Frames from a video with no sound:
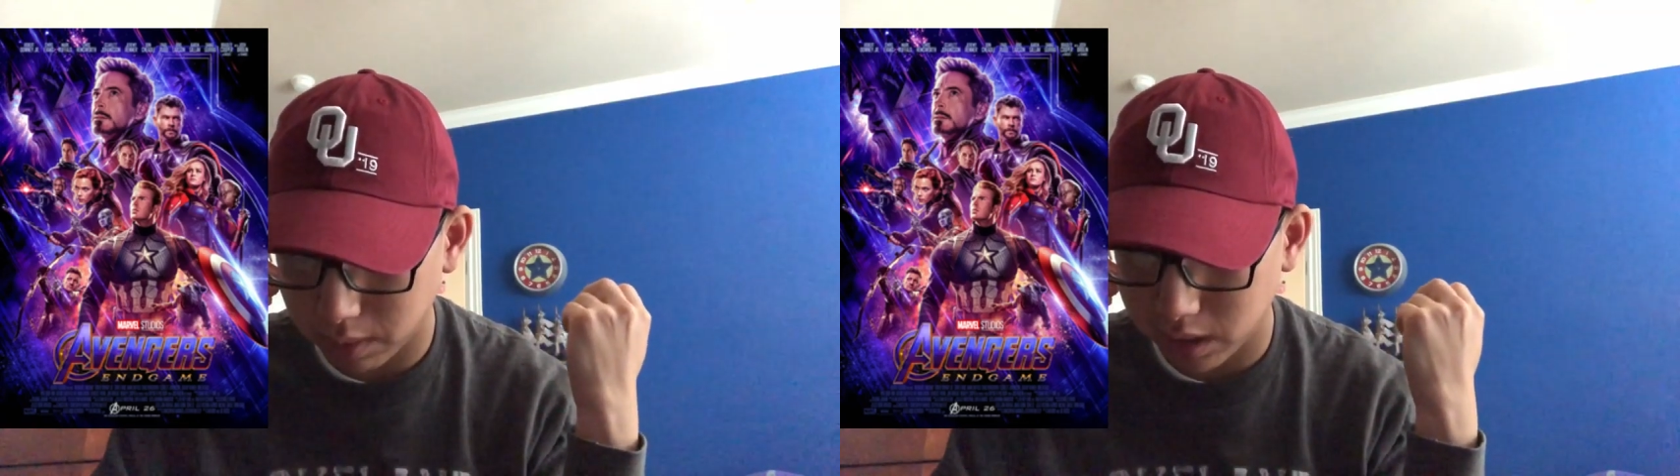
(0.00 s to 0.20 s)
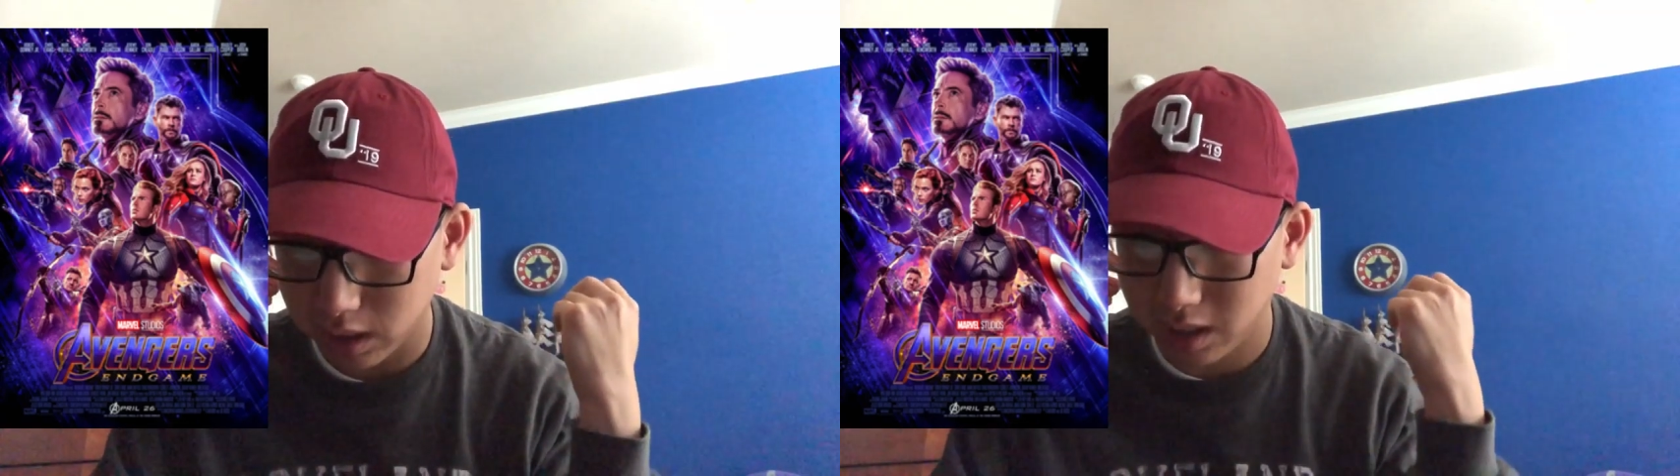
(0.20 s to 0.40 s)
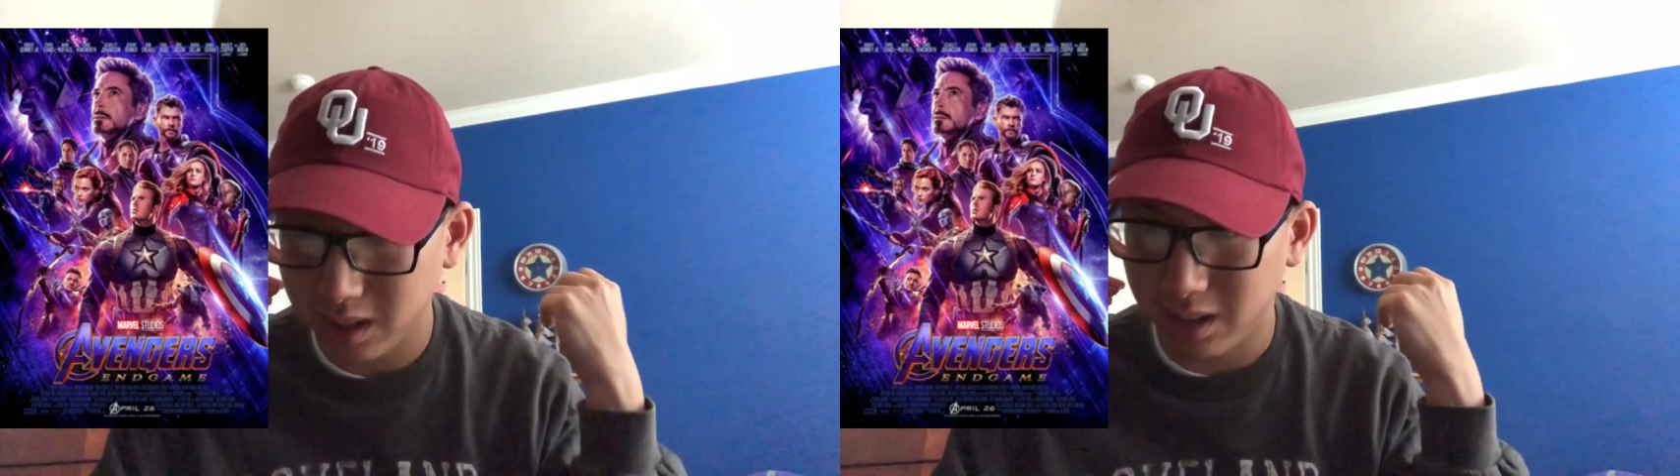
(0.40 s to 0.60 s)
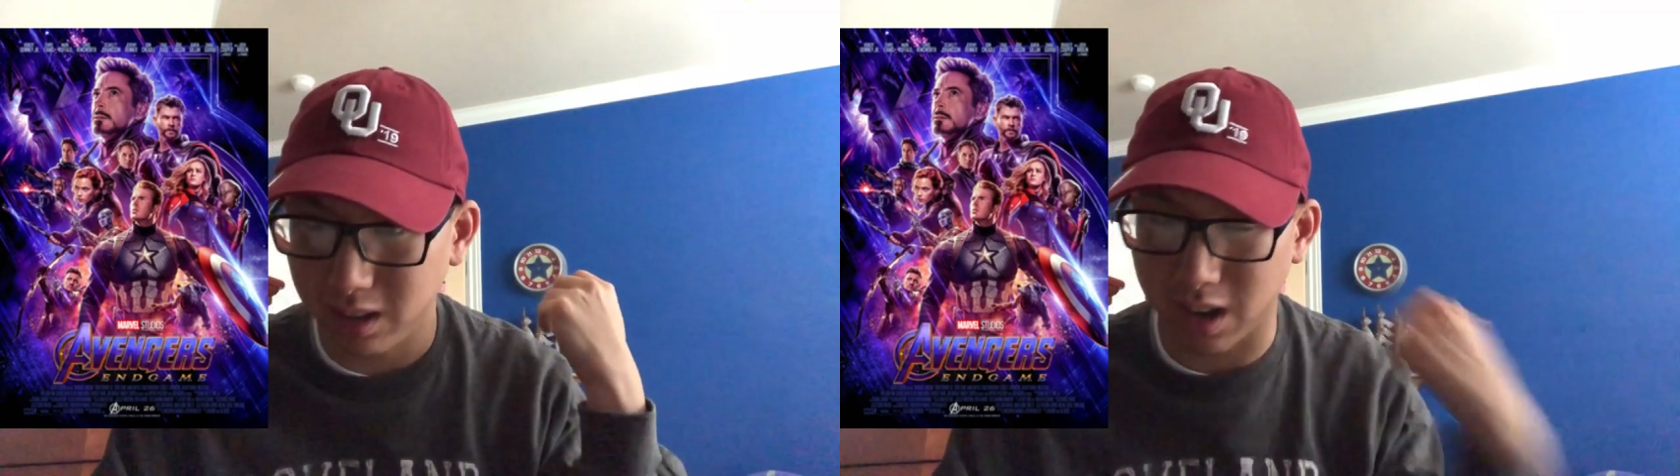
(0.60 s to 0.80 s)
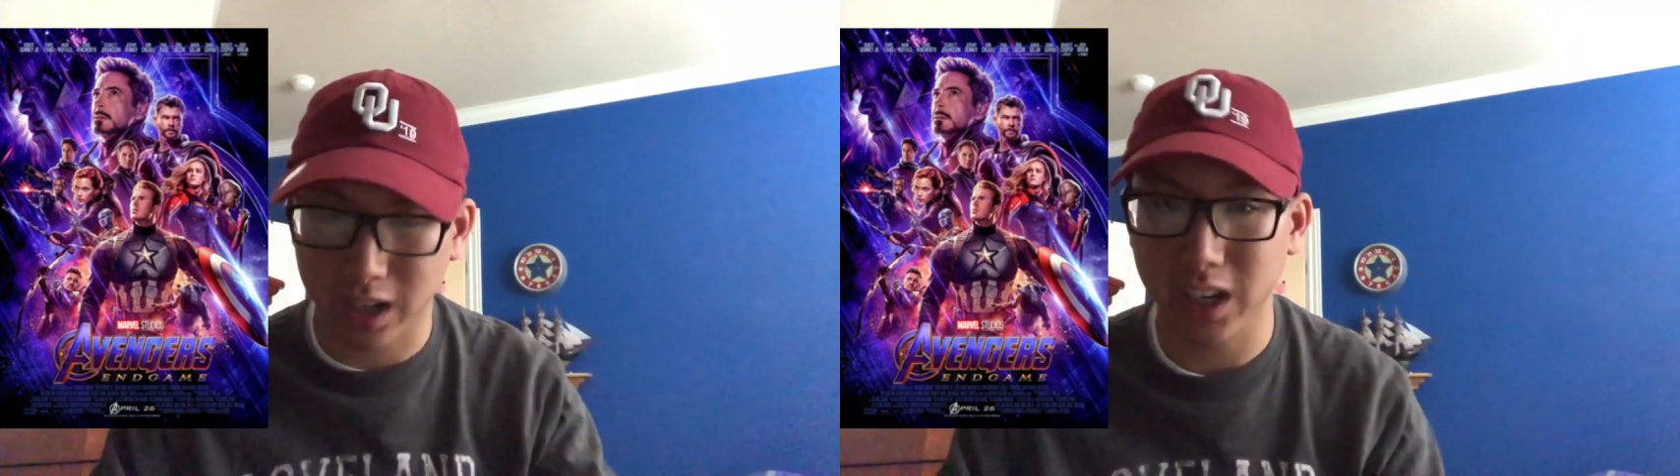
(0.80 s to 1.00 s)
basically
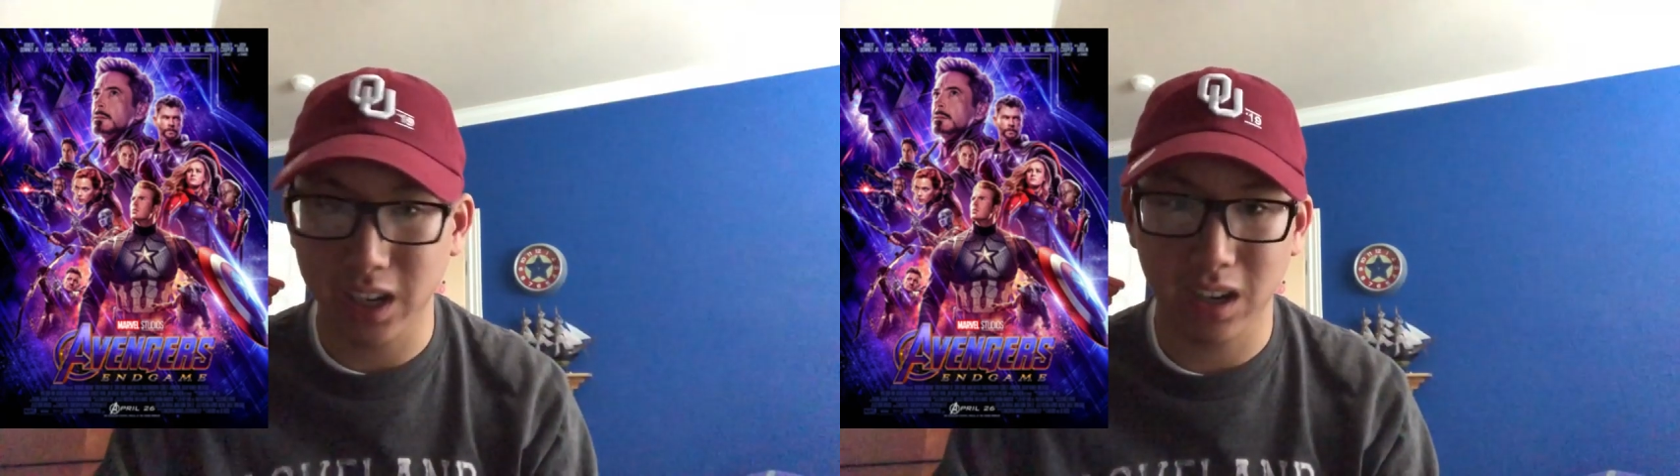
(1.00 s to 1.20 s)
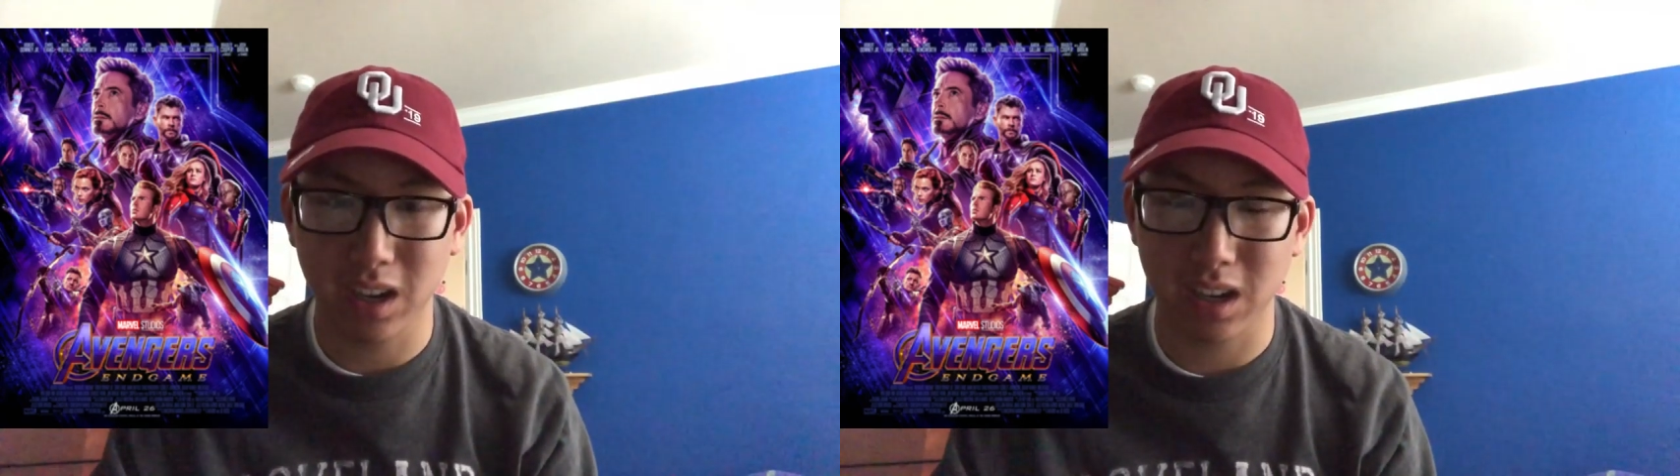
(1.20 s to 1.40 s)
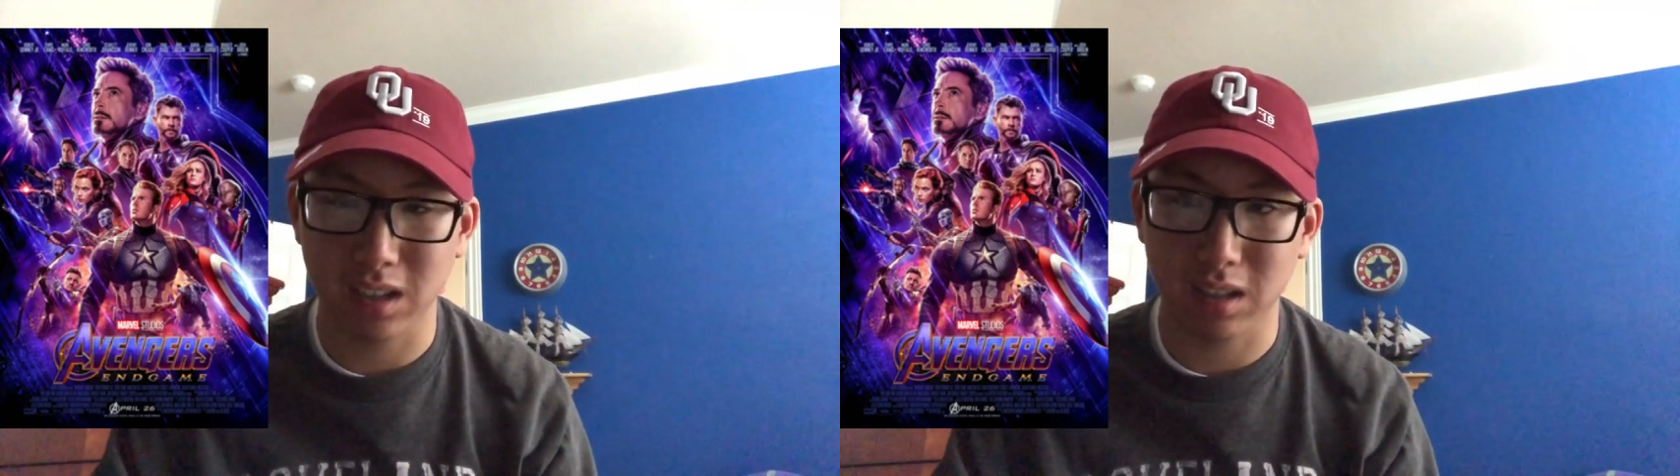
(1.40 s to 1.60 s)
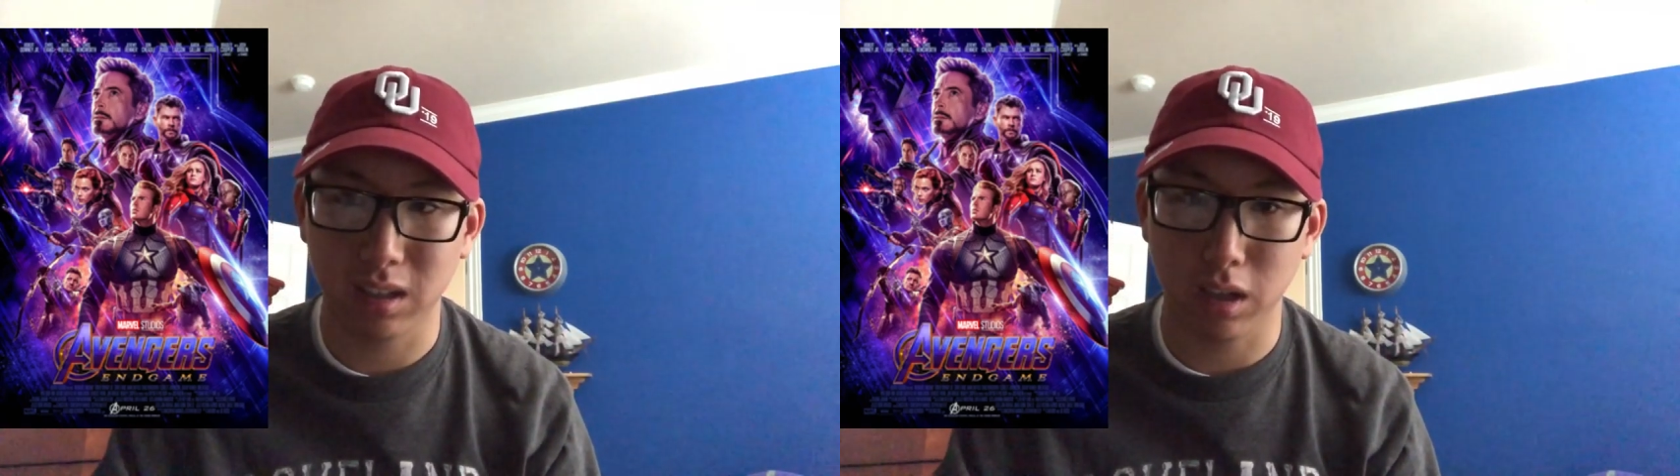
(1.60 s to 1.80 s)
knocking his